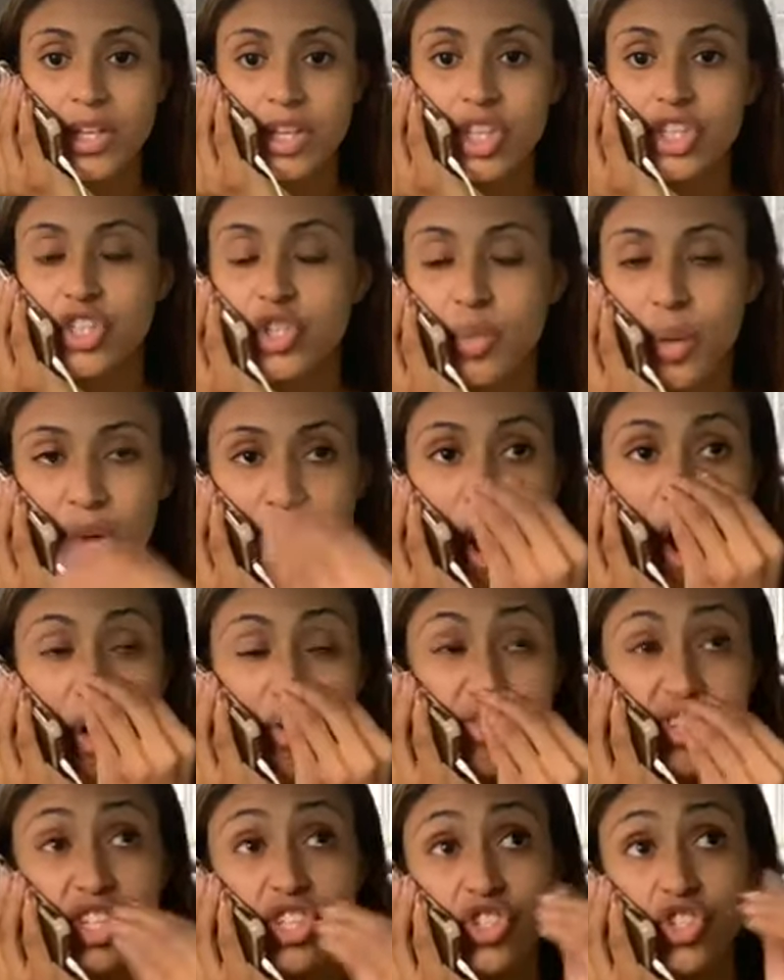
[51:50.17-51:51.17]
that you would
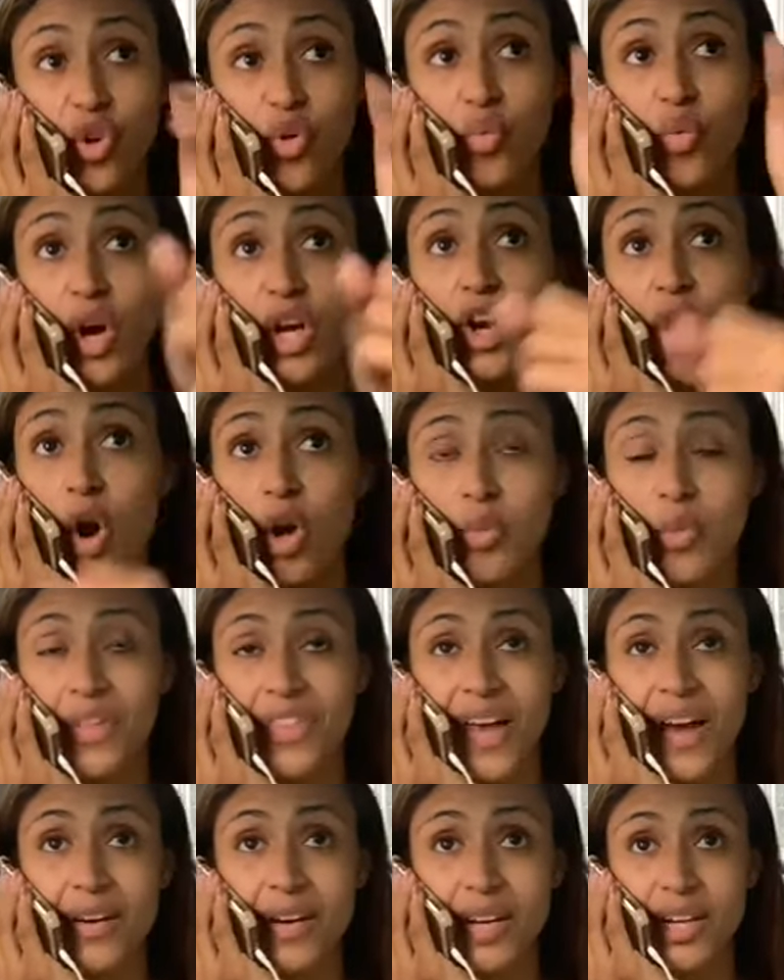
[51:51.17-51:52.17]
cause us to run on
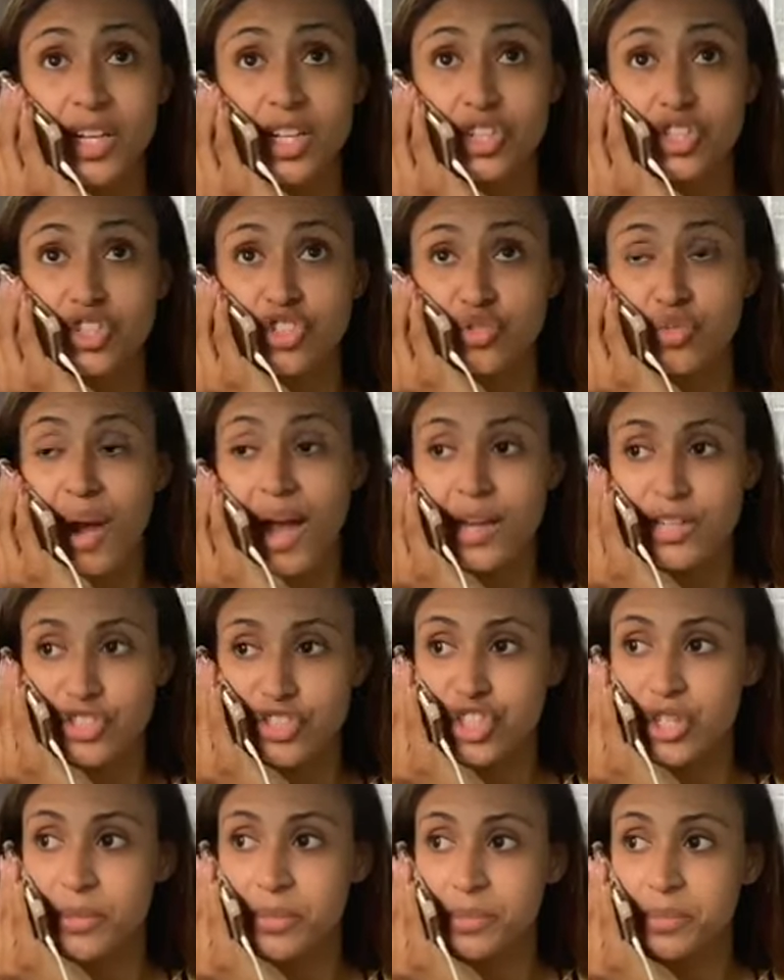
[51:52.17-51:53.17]
without any
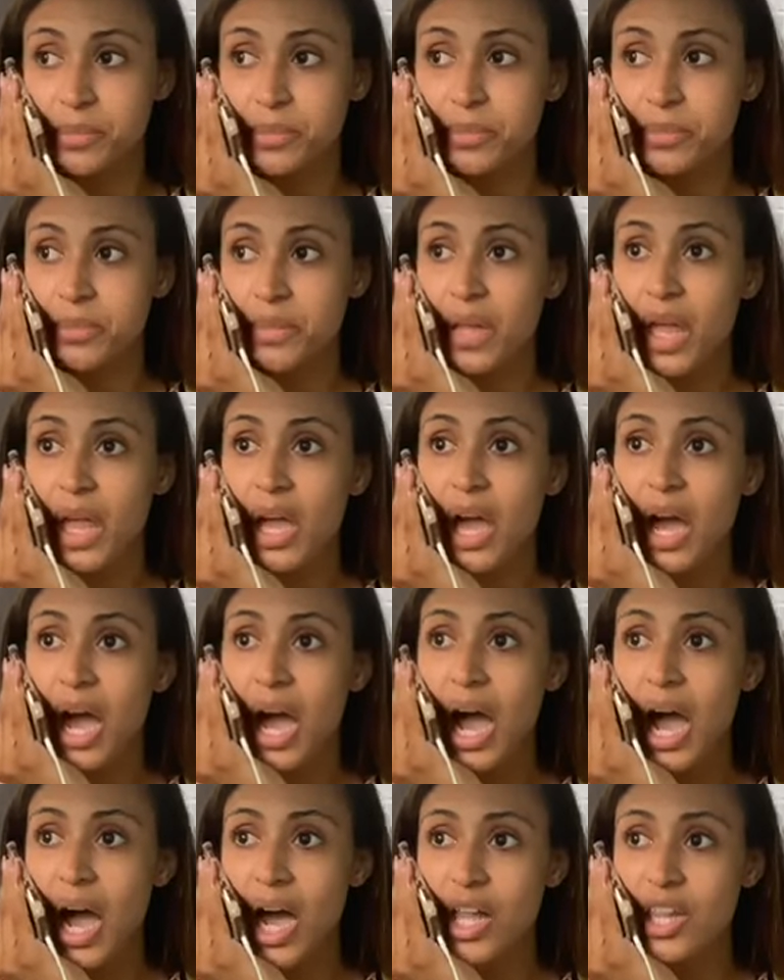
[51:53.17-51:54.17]
distraction.
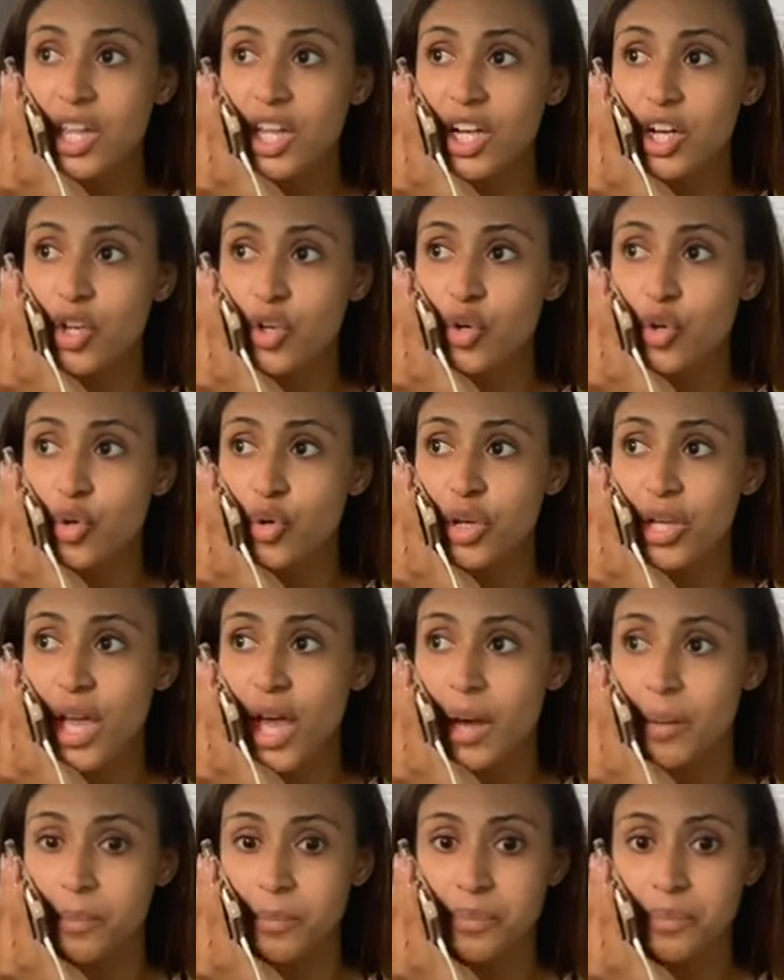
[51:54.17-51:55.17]

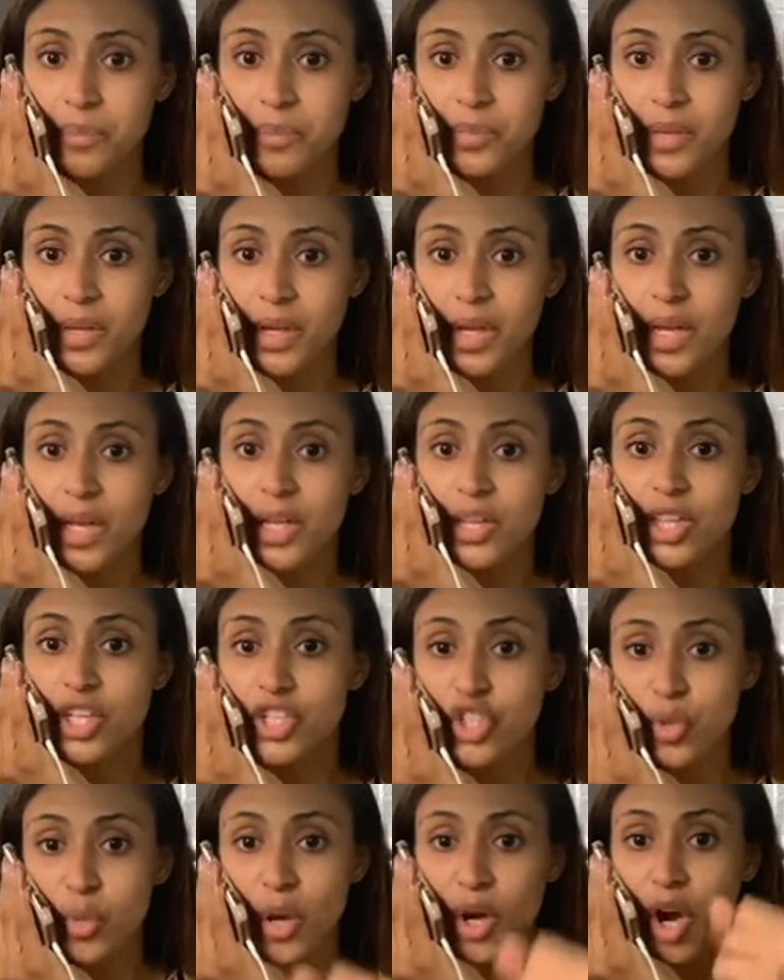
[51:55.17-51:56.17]
Hallelujah.
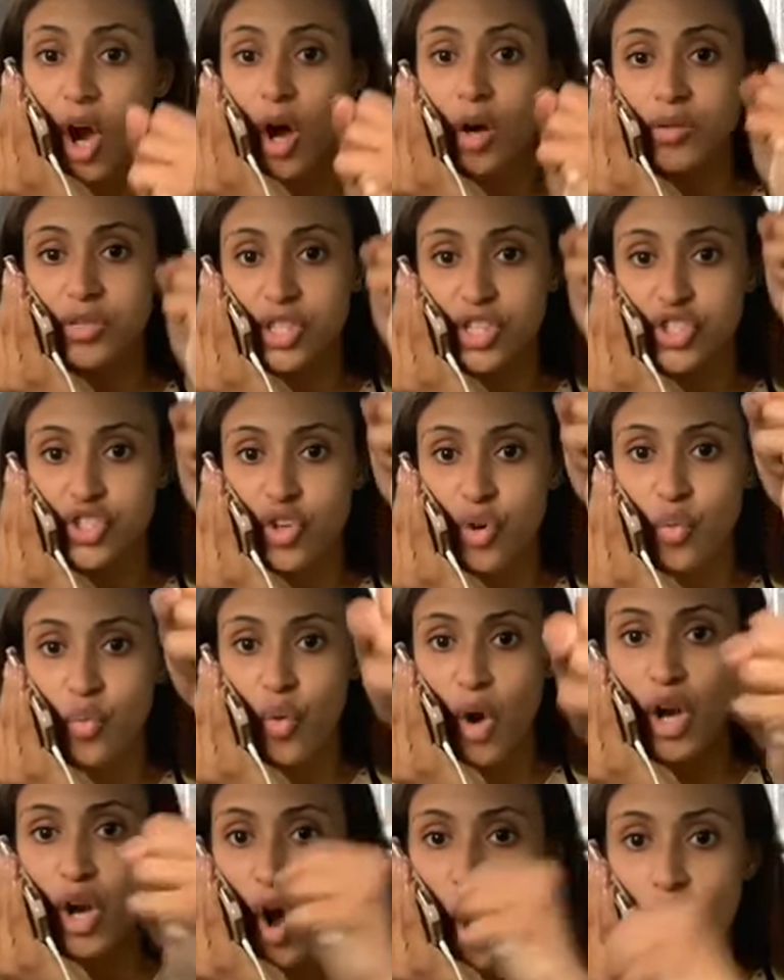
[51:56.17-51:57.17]
That you would cause us to
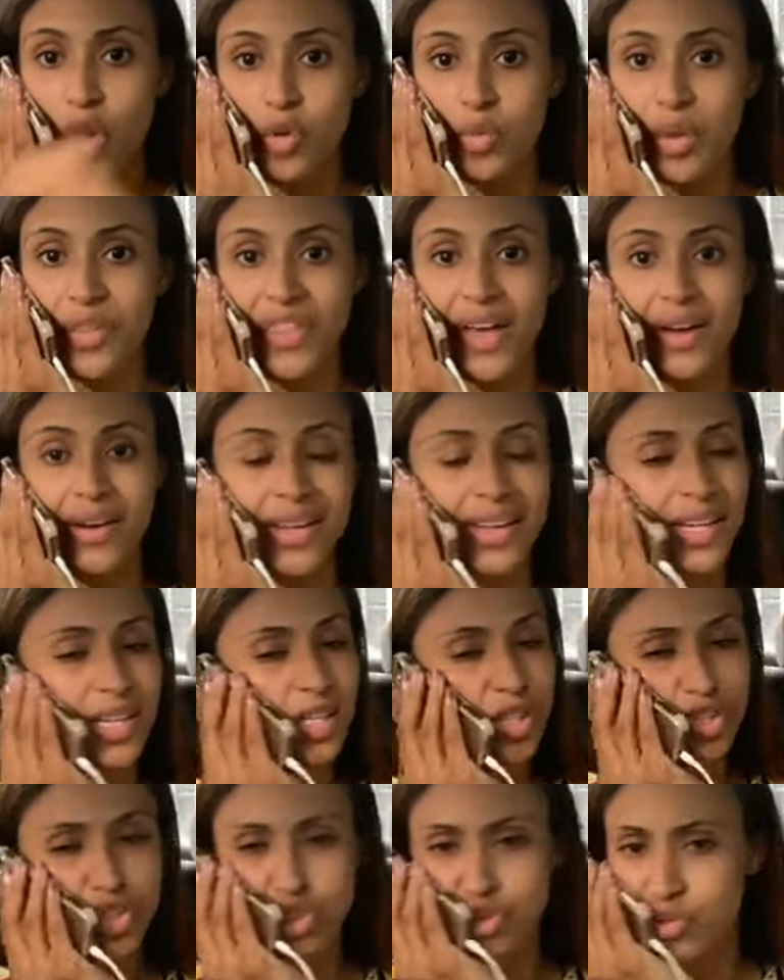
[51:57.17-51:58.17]
run on without
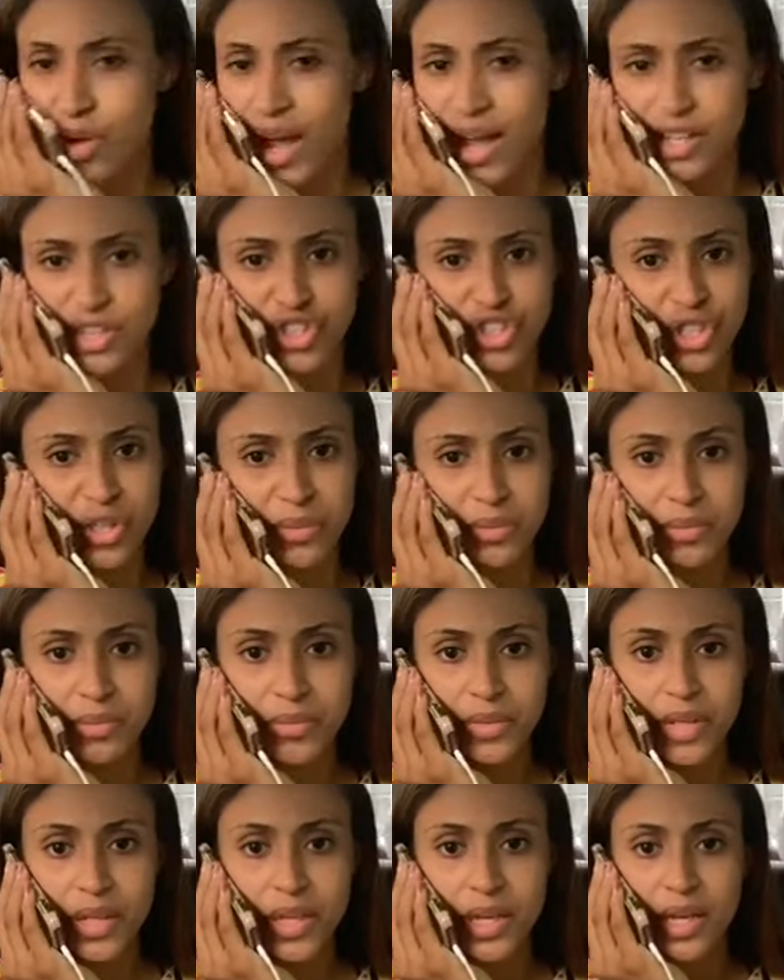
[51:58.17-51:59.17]
any distraction.
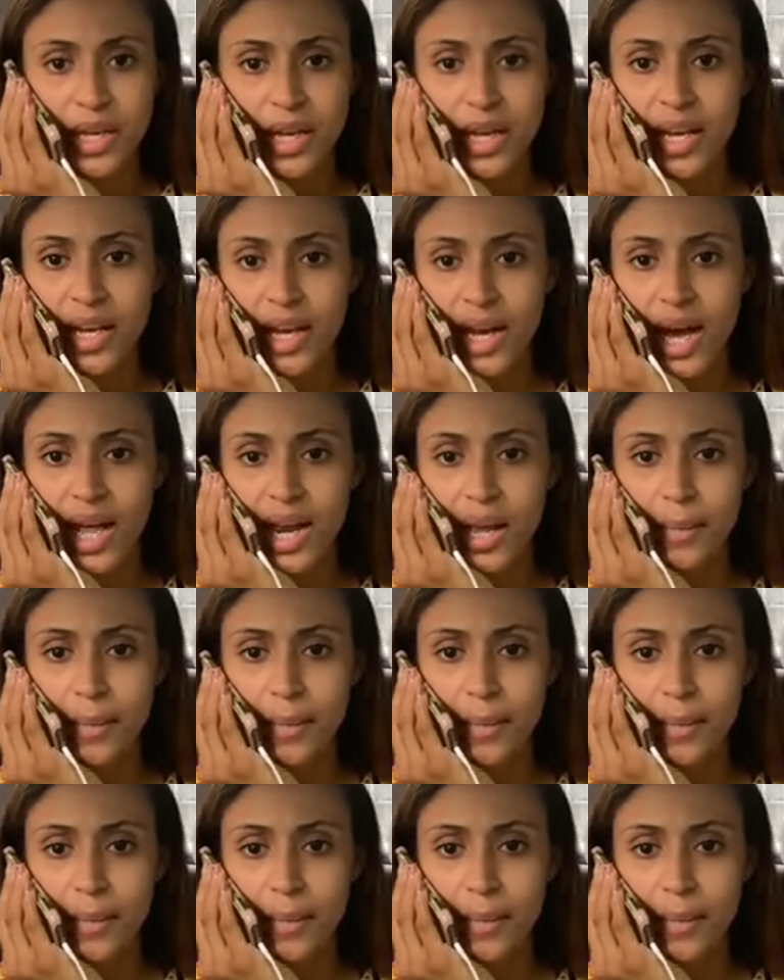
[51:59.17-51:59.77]
That